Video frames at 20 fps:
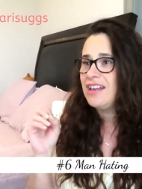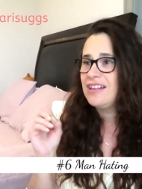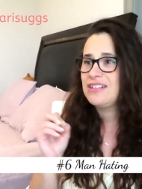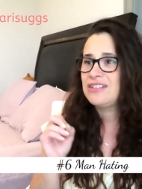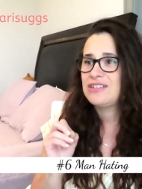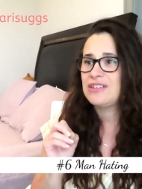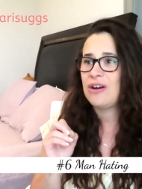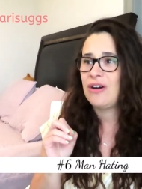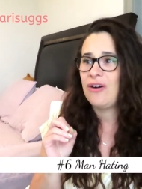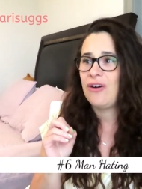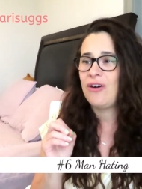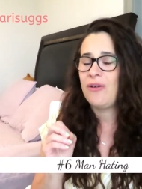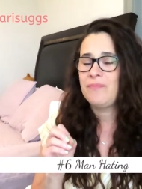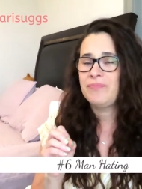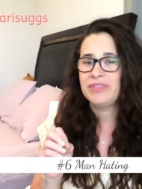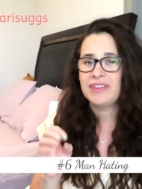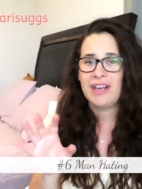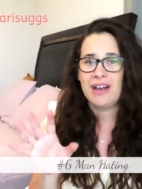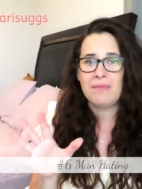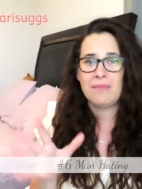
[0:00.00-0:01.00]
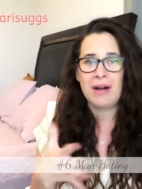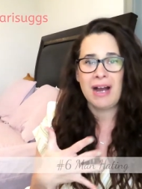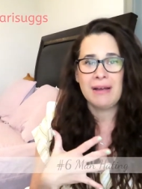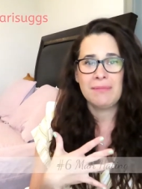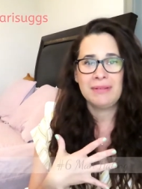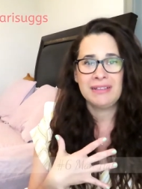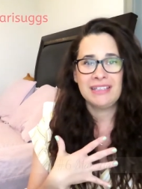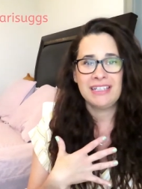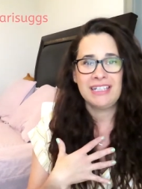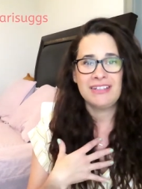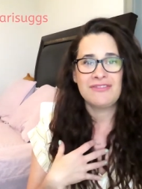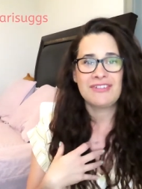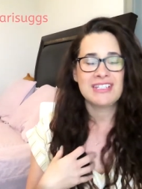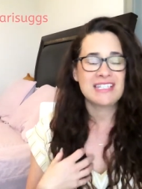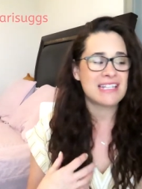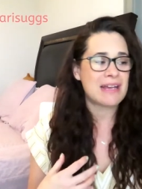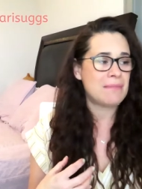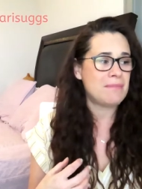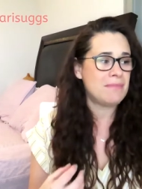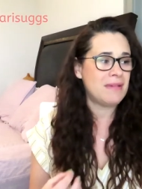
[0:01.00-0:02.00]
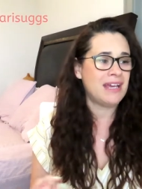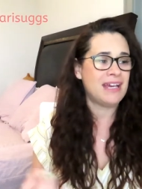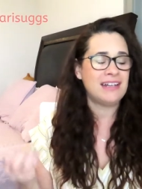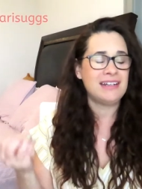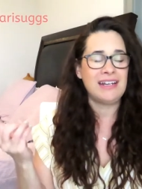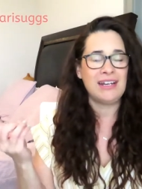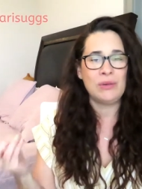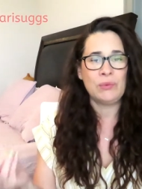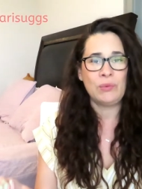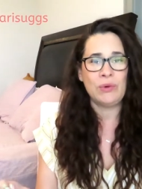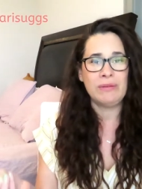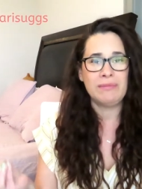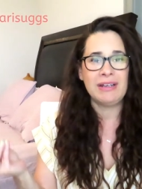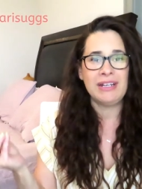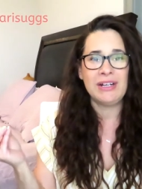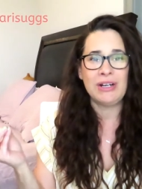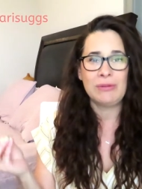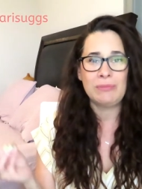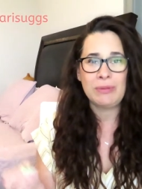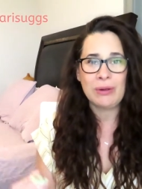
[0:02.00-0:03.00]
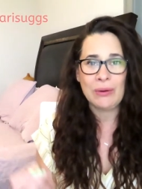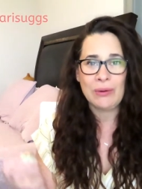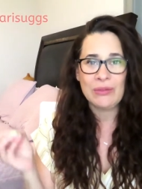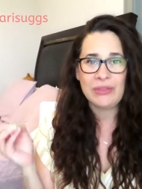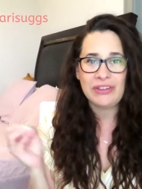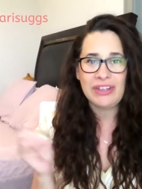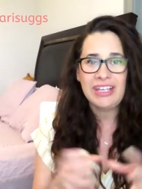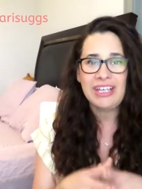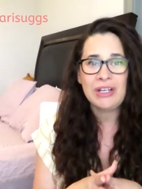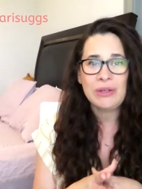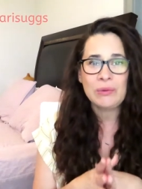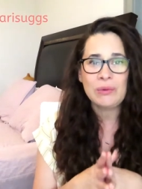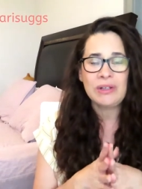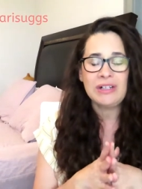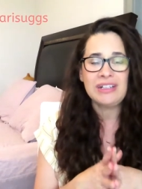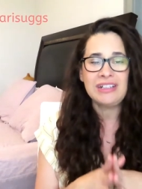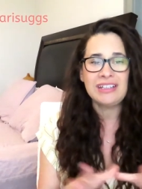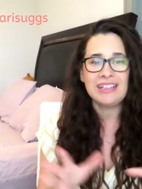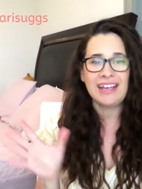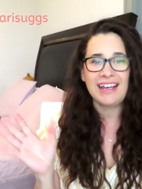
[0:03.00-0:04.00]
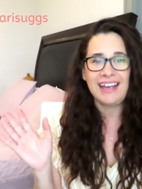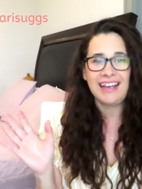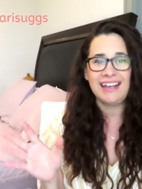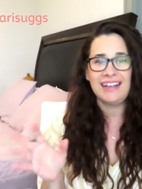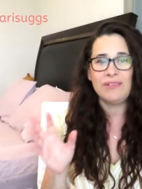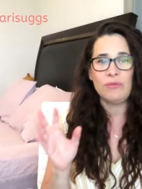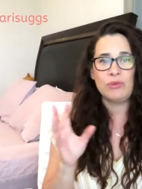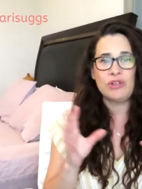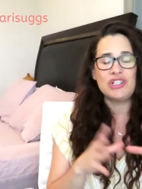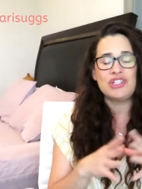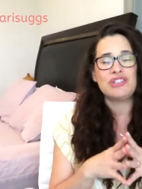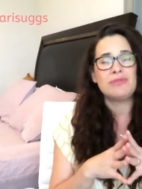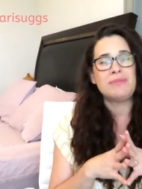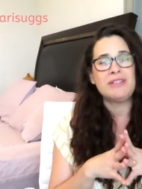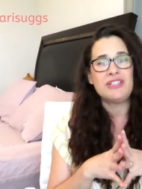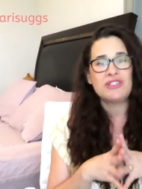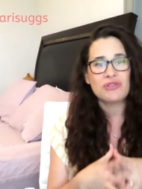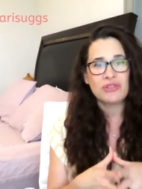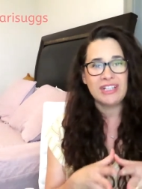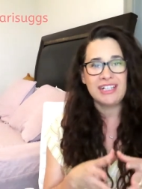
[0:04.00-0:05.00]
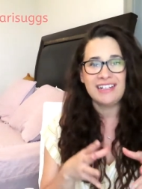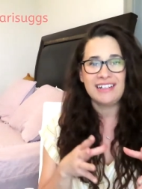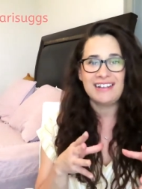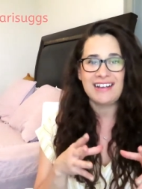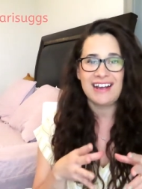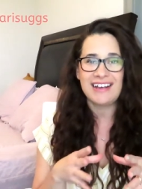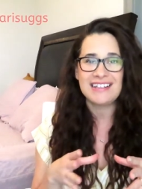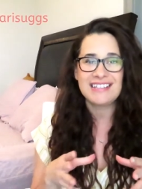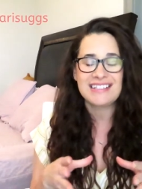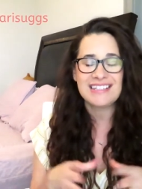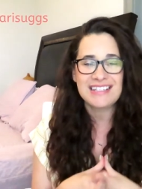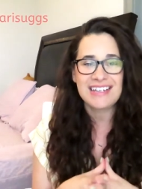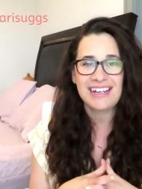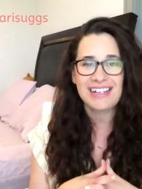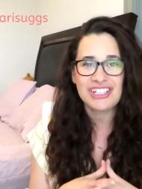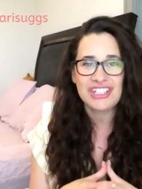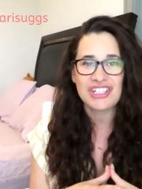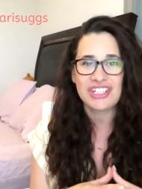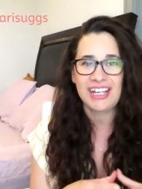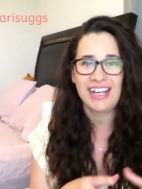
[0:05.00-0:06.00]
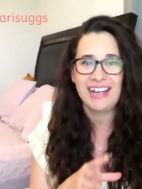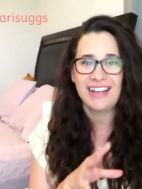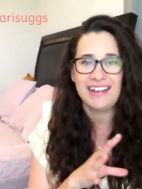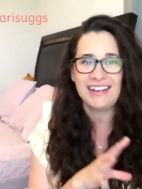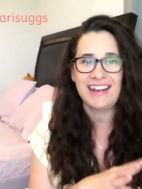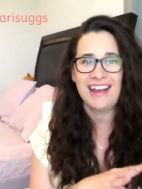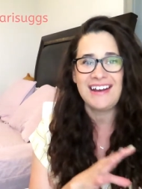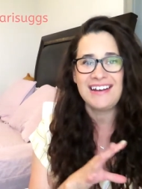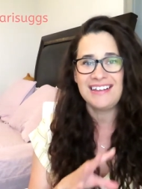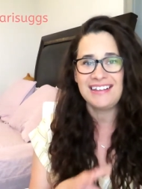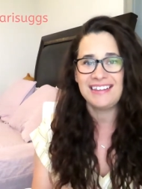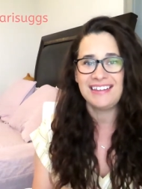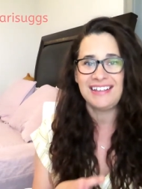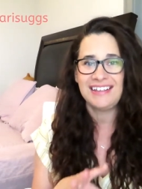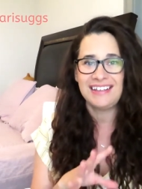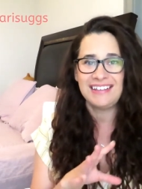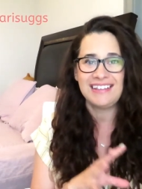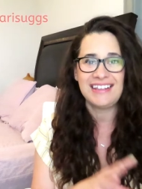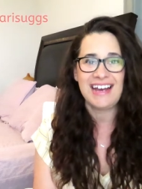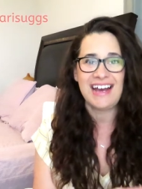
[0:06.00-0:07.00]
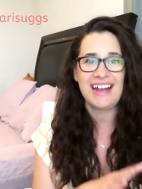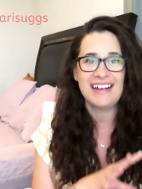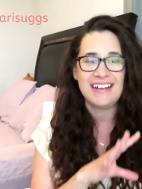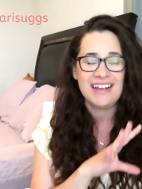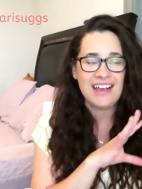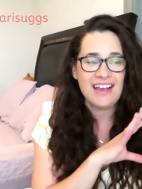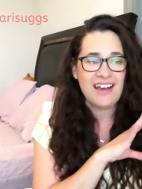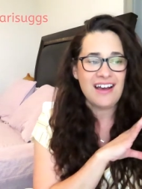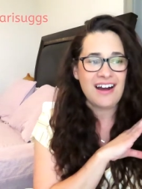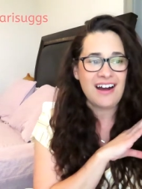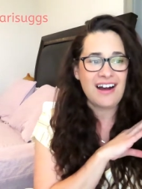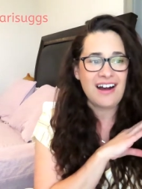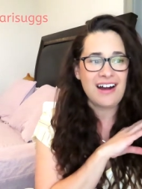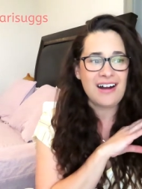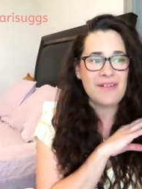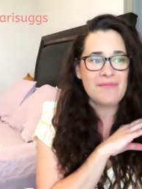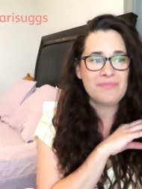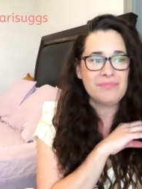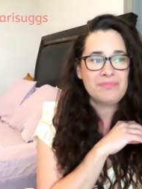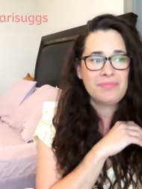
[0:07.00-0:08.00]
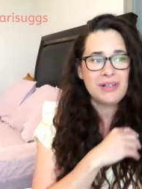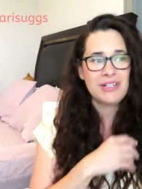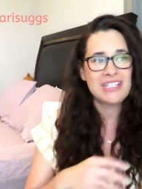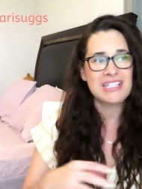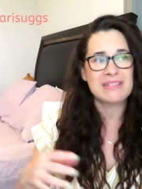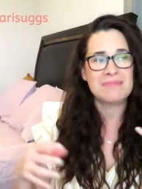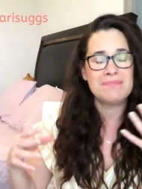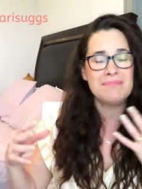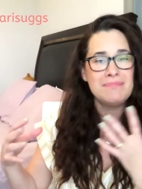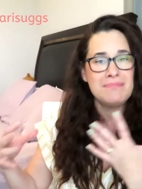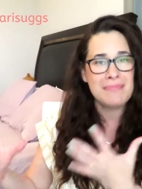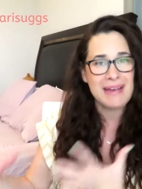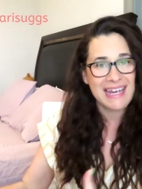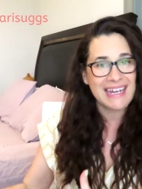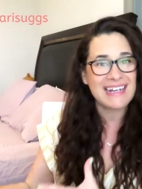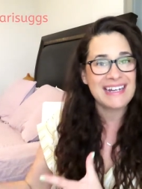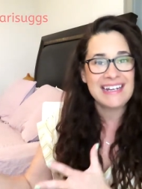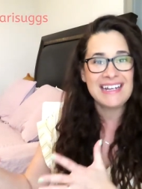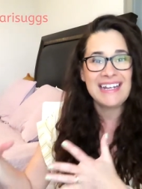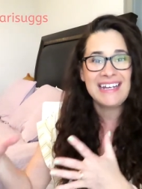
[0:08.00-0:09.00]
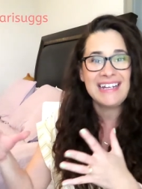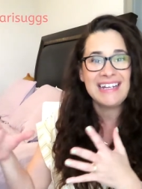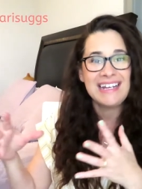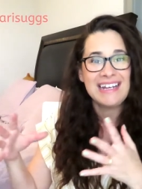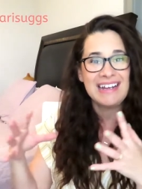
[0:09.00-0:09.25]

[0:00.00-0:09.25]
So my belief is that men and women are both equal and we should be treated as such, and anything that um, puts men,